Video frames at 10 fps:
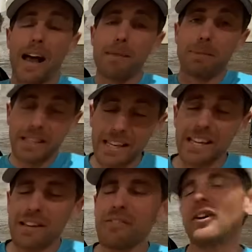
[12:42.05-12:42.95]
I
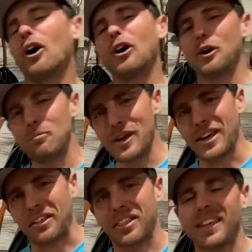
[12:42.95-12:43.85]
believe, are a
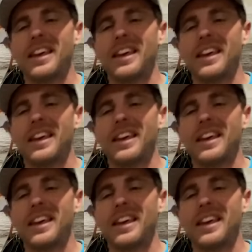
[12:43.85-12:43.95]
myth.